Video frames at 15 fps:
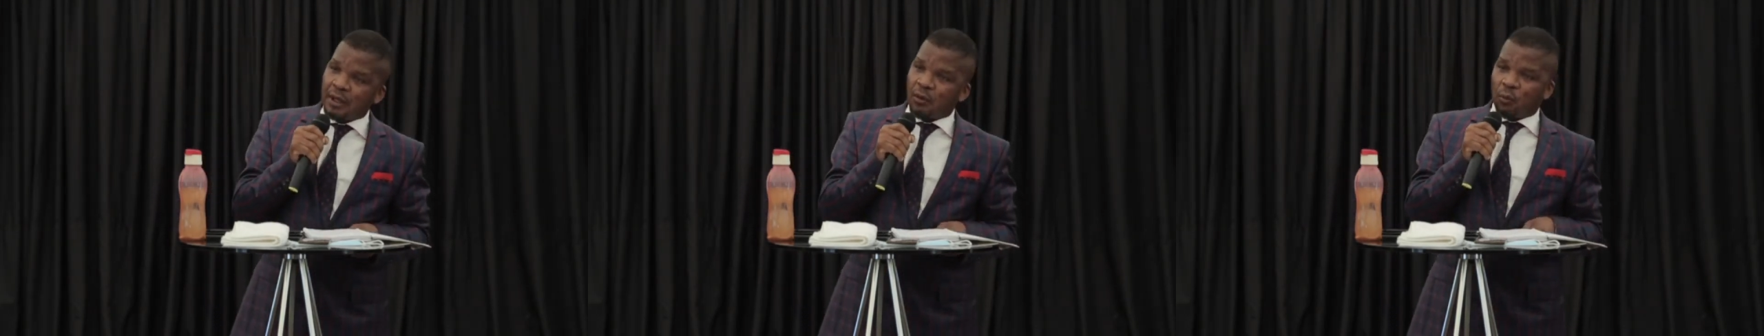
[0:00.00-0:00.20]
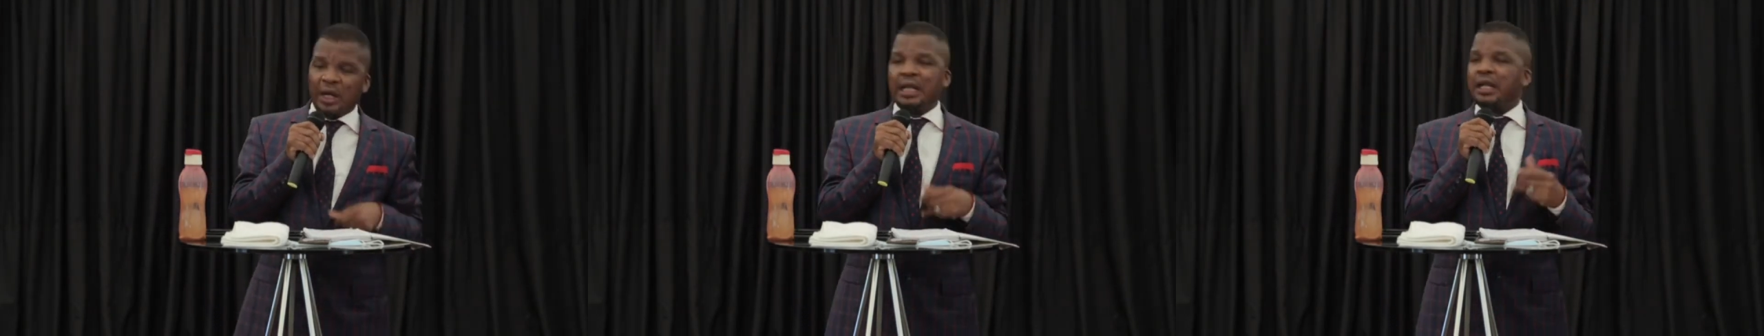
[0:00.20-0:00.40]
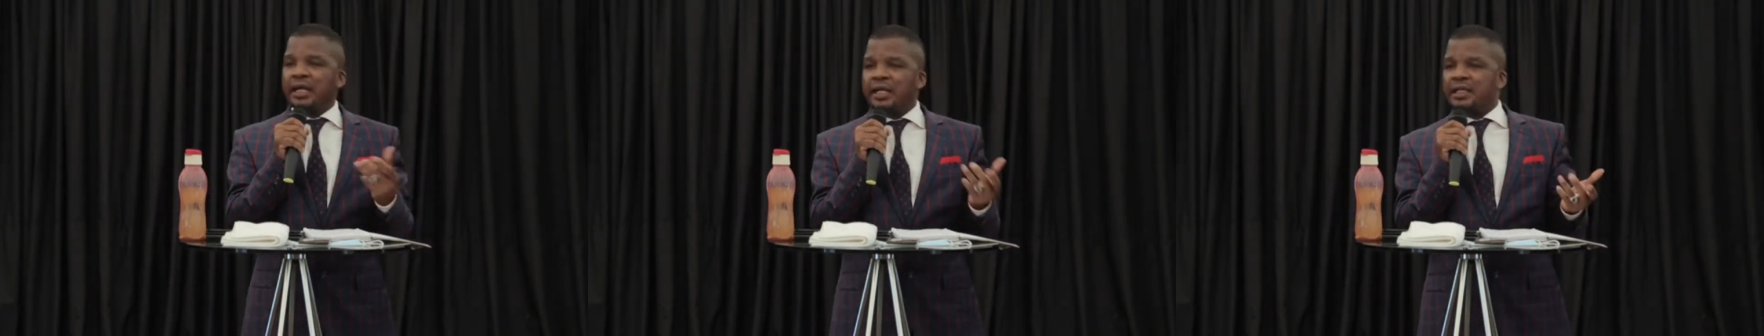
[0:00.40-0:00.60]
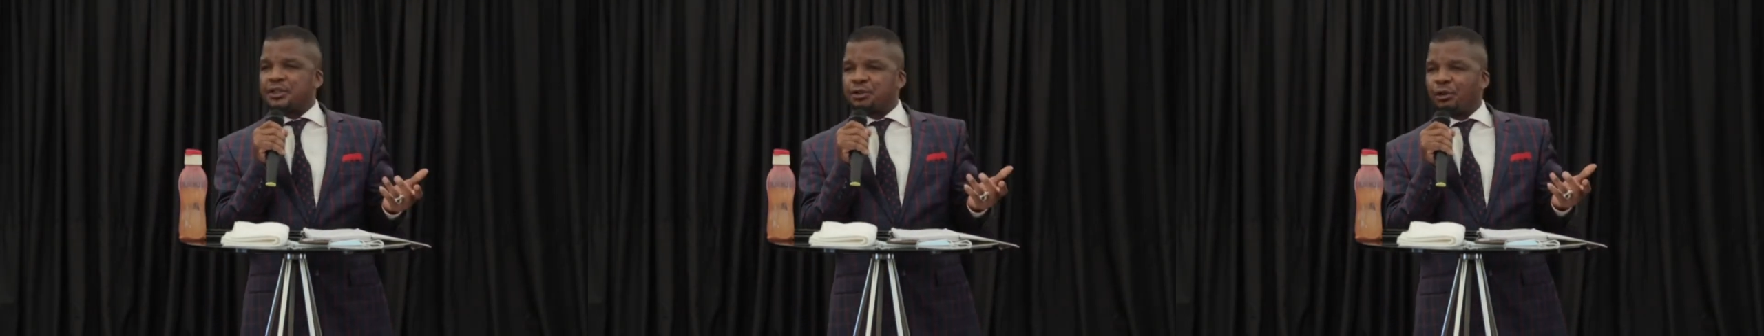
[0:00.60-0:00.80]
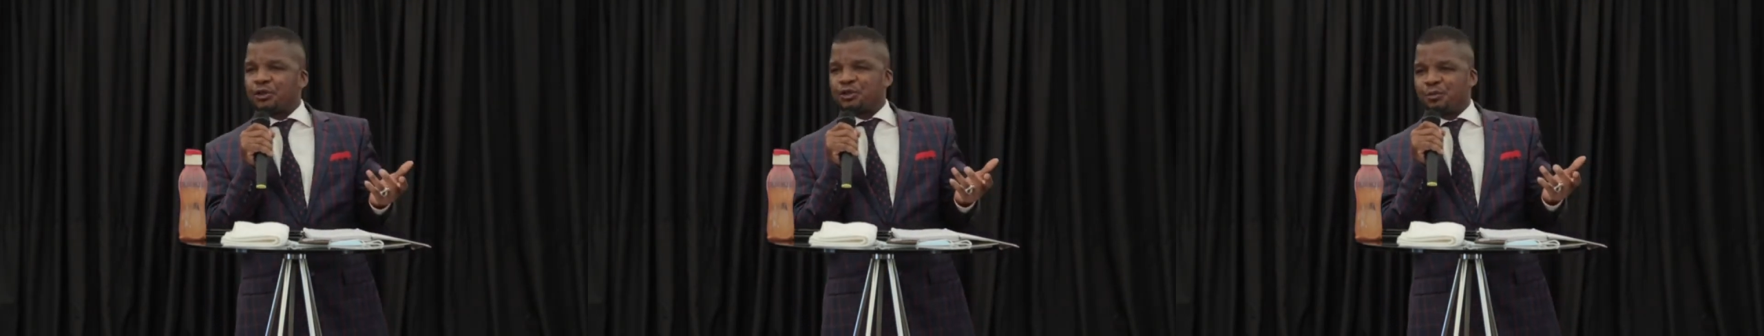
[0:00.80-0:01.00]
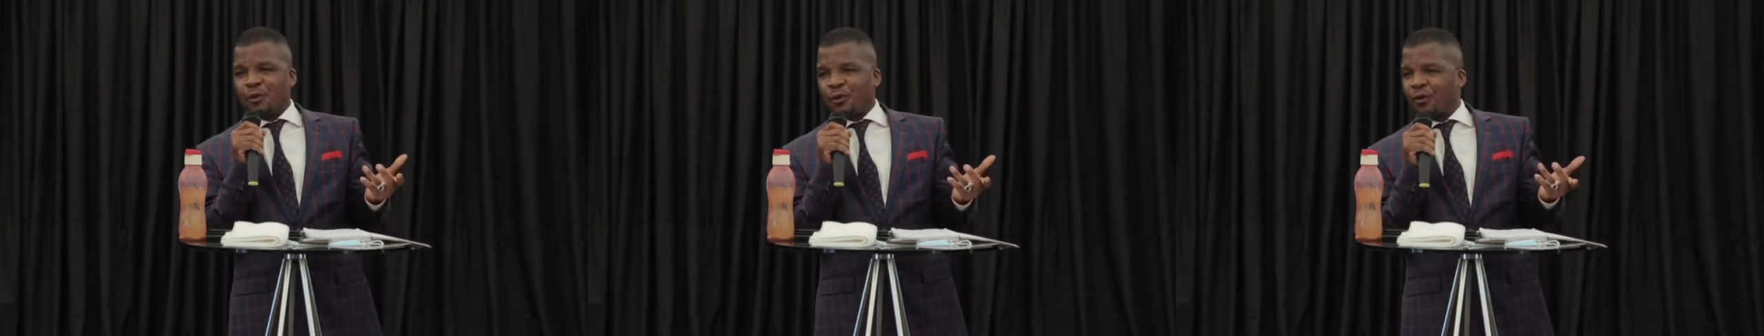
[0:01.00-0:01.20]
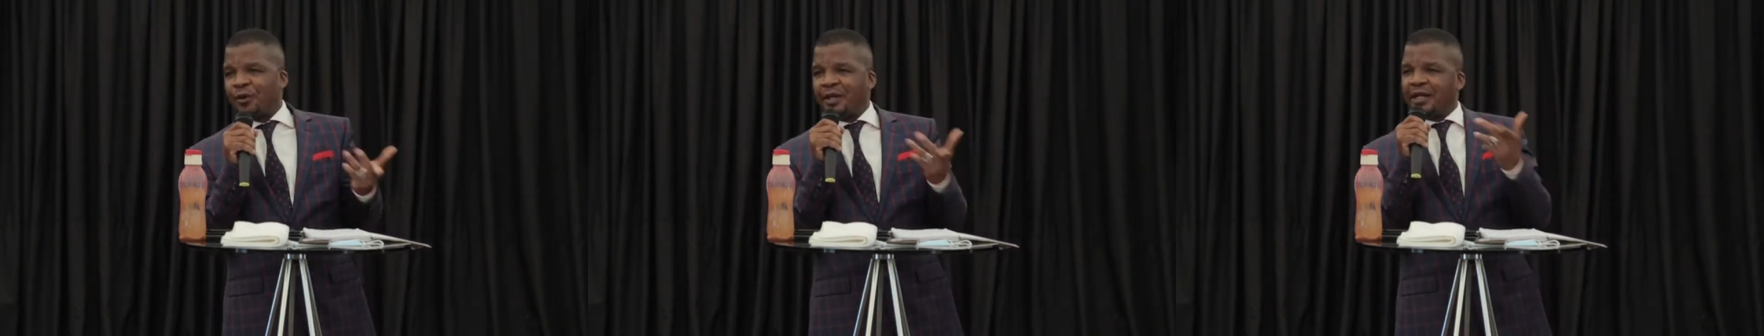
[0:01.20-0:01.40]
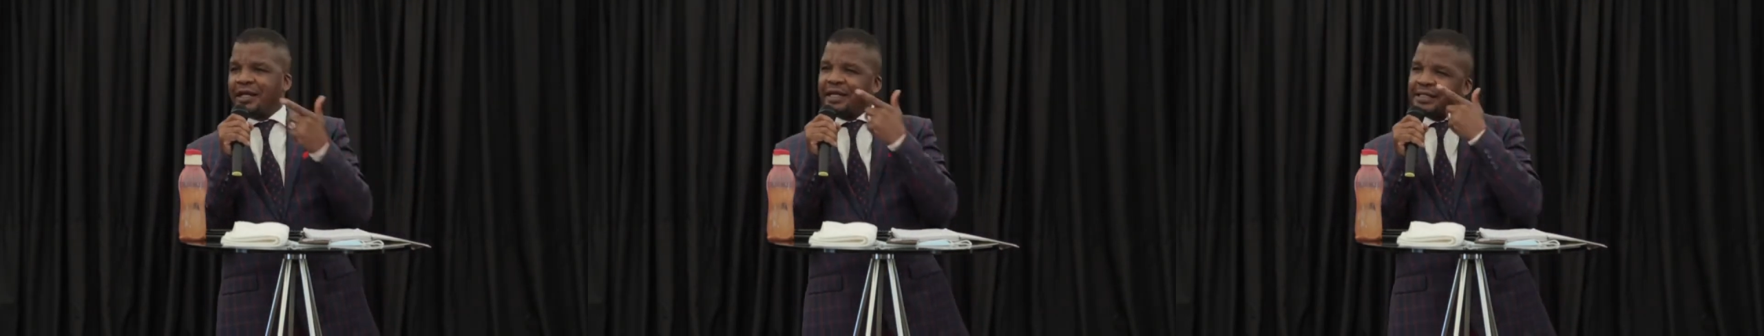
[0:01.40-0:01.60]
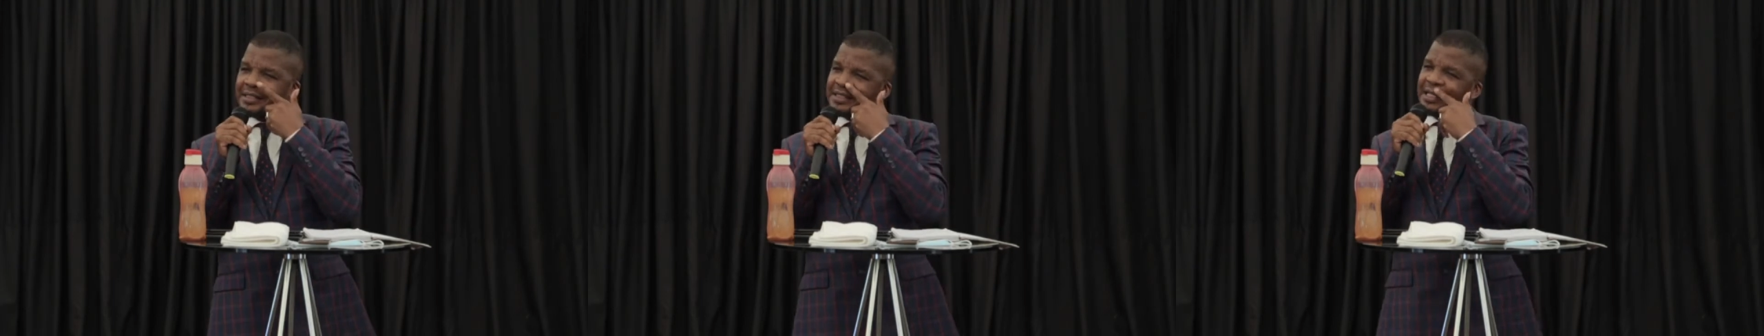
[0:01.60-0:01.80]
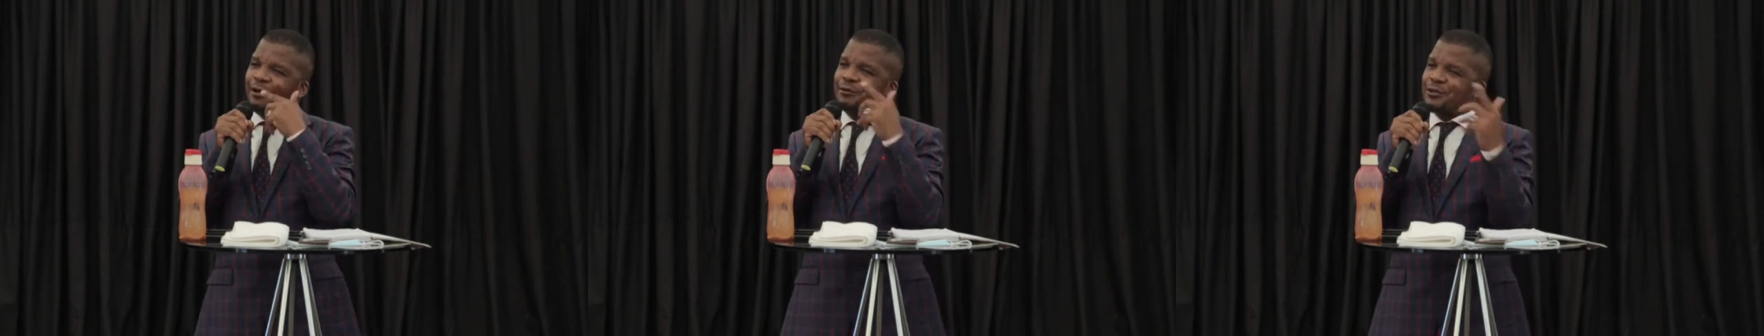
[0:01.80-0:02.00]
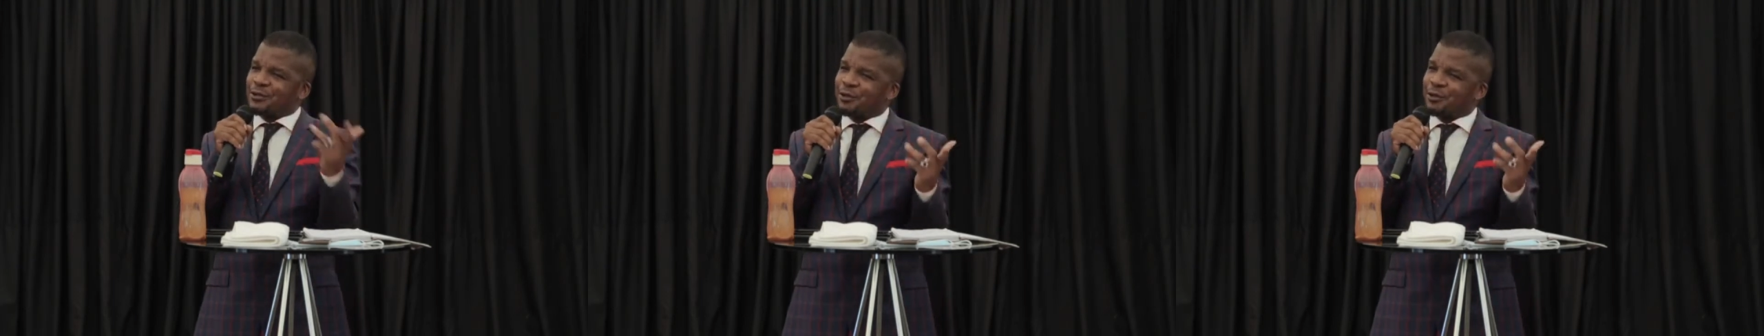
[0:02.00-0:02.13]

Well, it's oxymoronic and sounds